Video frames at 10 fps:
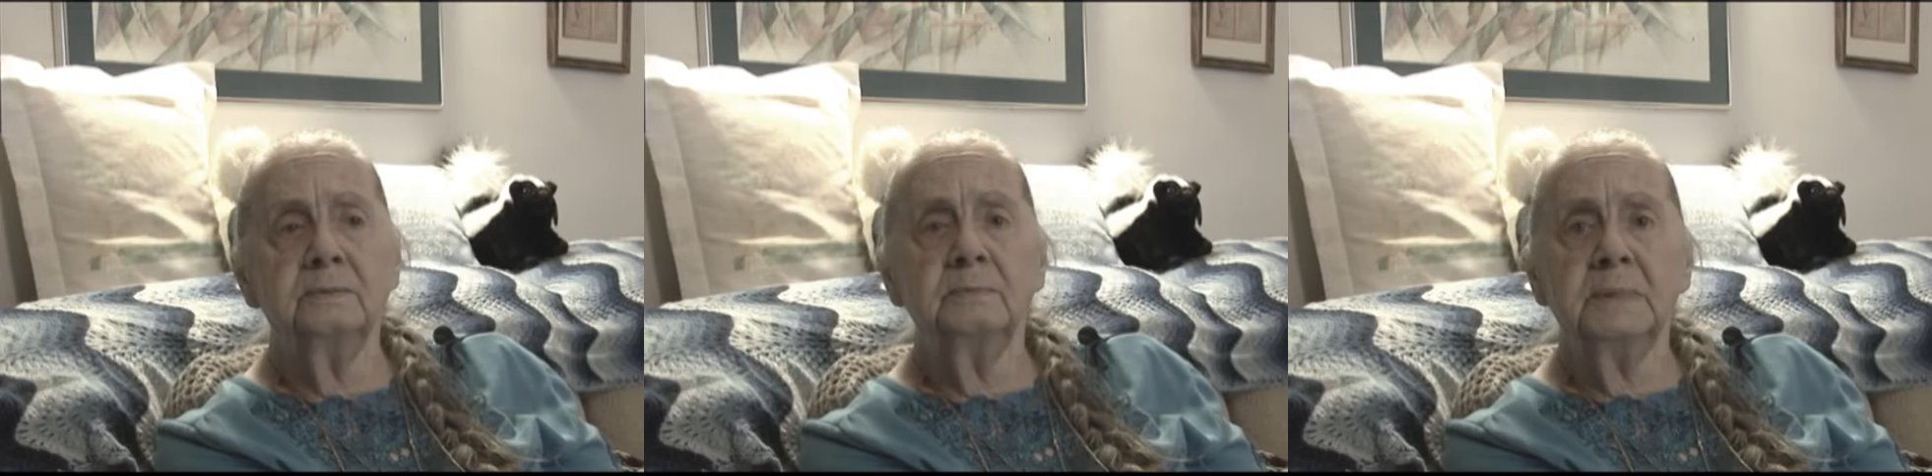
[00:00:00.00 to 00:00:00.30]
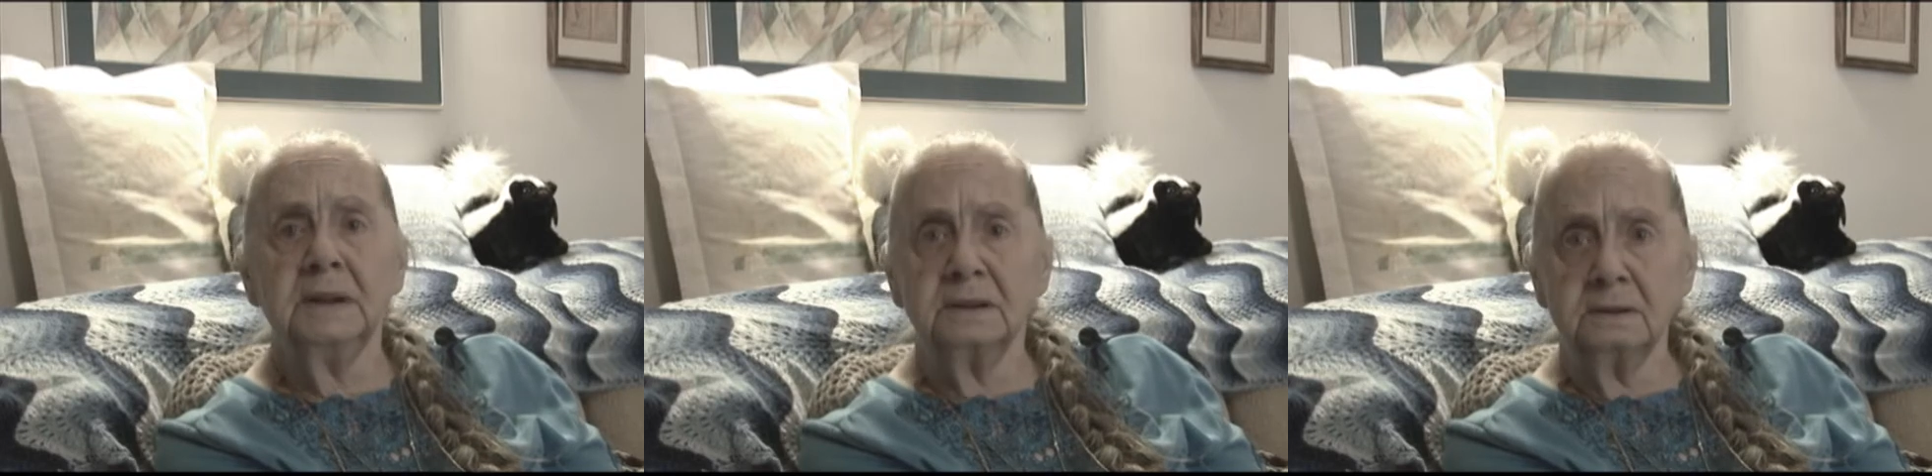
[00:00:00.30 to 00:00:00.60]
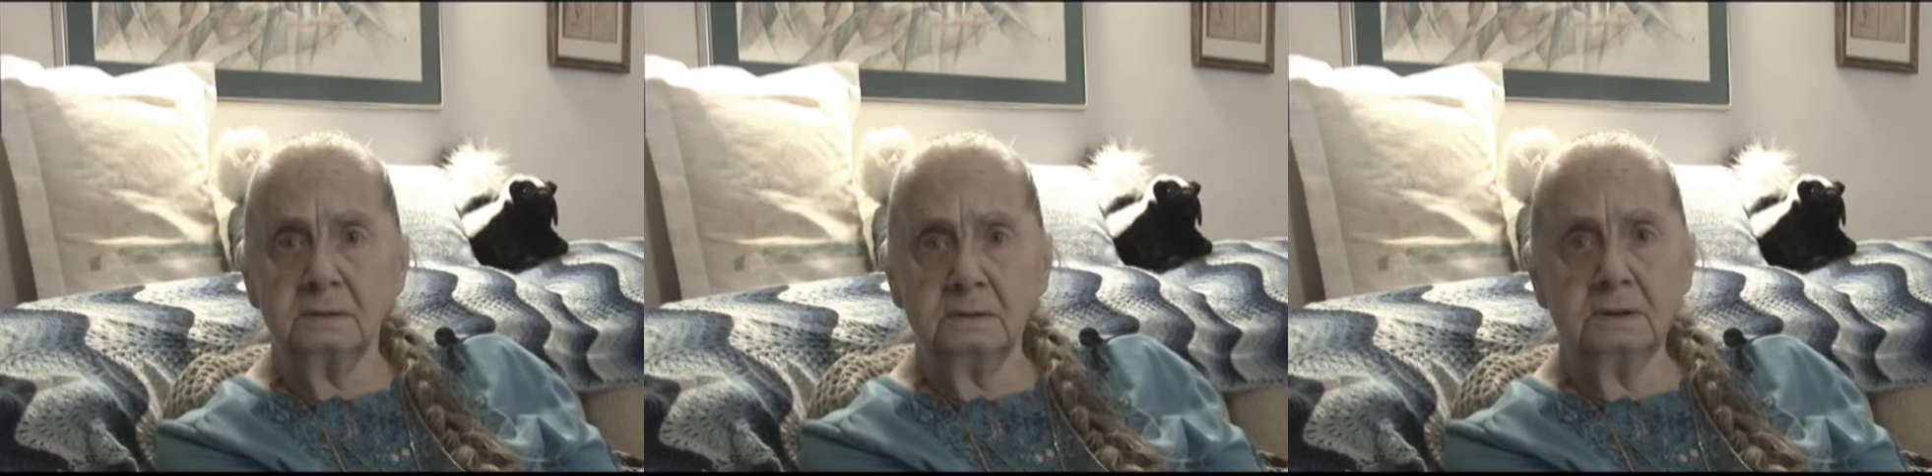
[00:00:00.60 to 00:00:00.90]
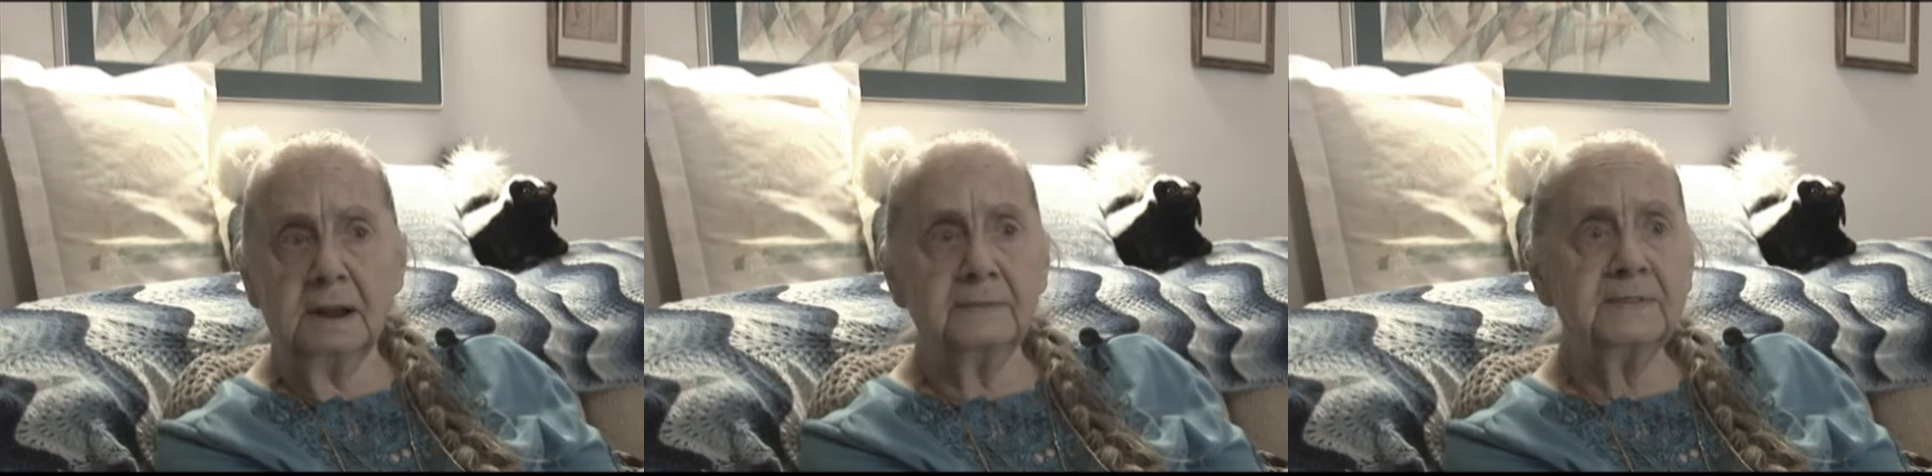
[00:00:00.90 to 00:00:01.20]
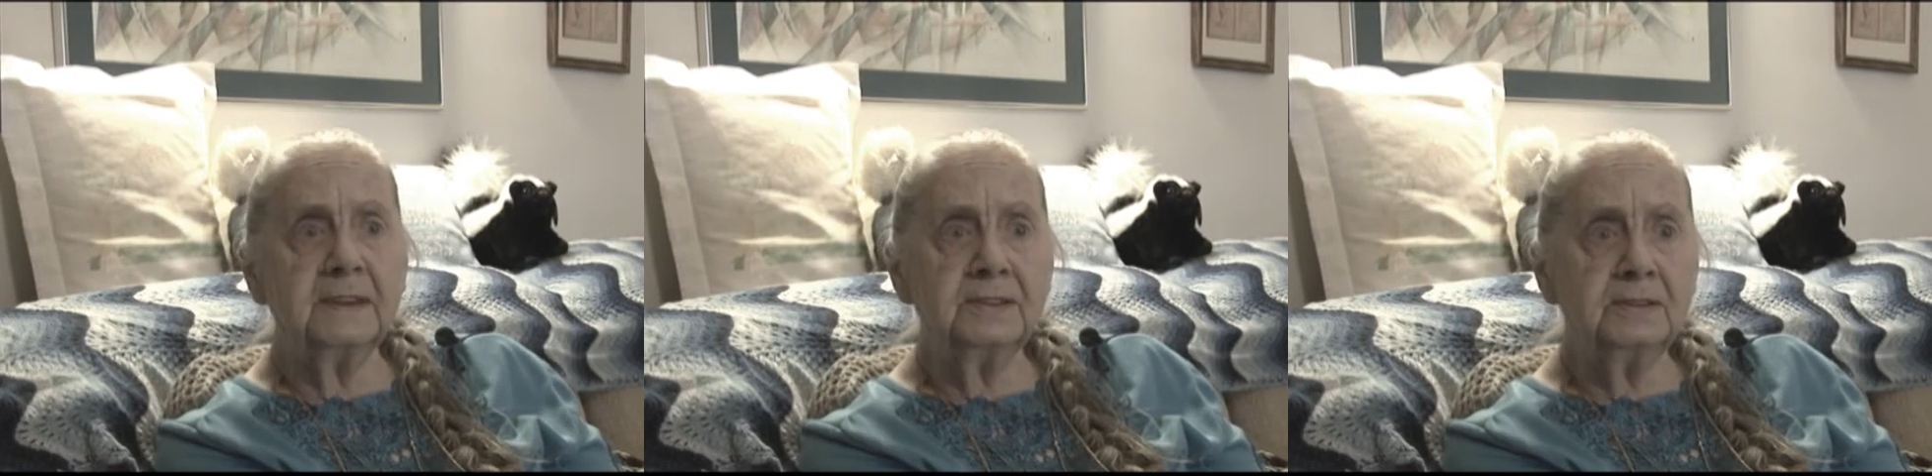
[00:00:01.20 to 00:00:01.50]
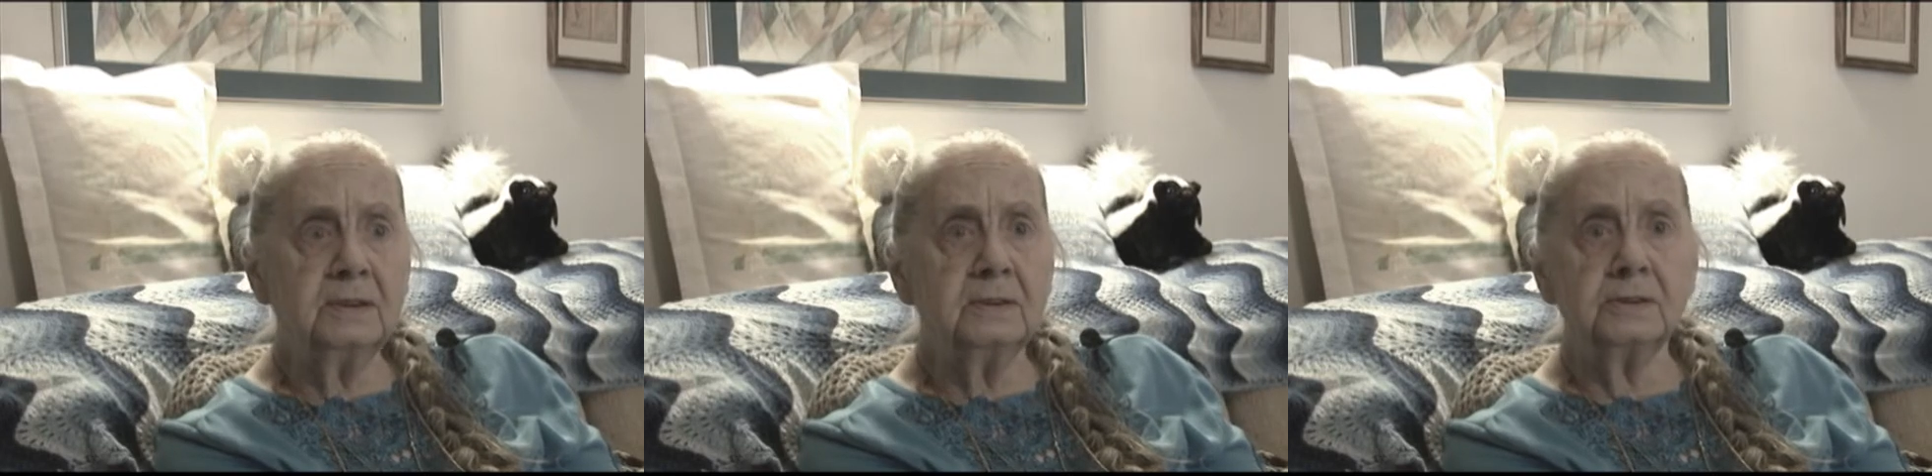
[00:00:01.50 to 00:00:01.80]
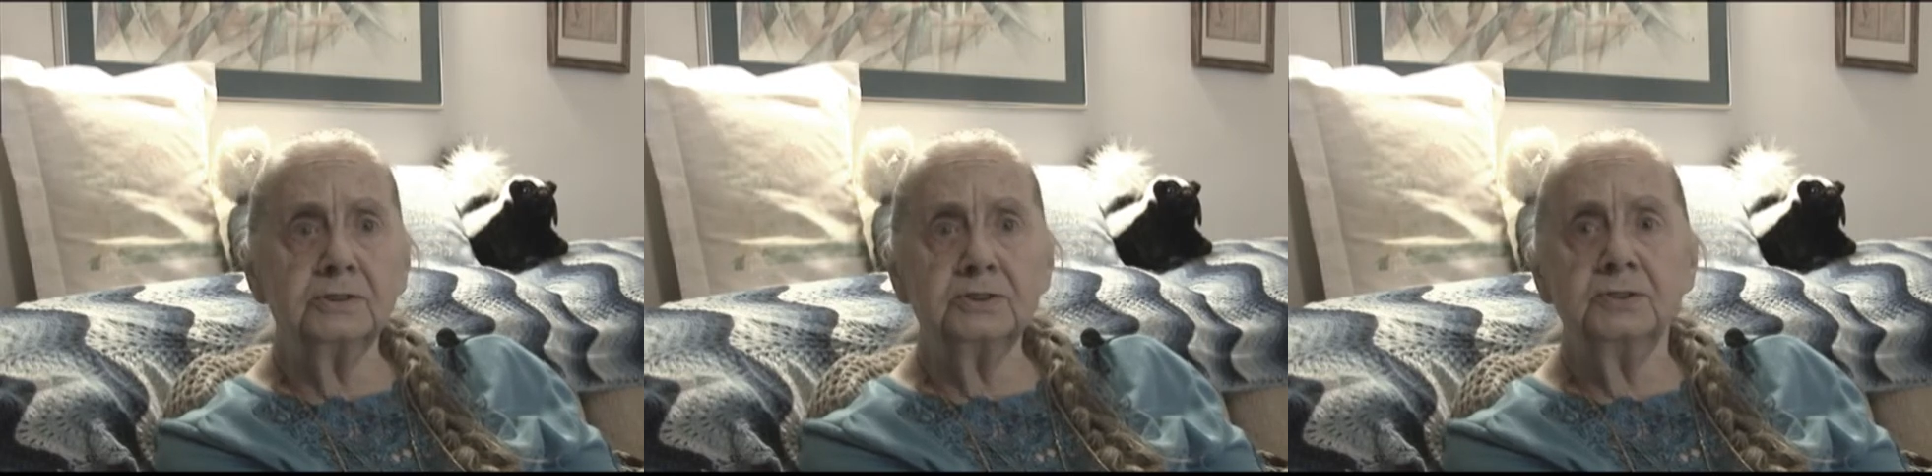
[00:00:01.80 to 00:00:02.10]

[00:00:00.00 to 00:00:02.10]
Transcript: meant, if they thought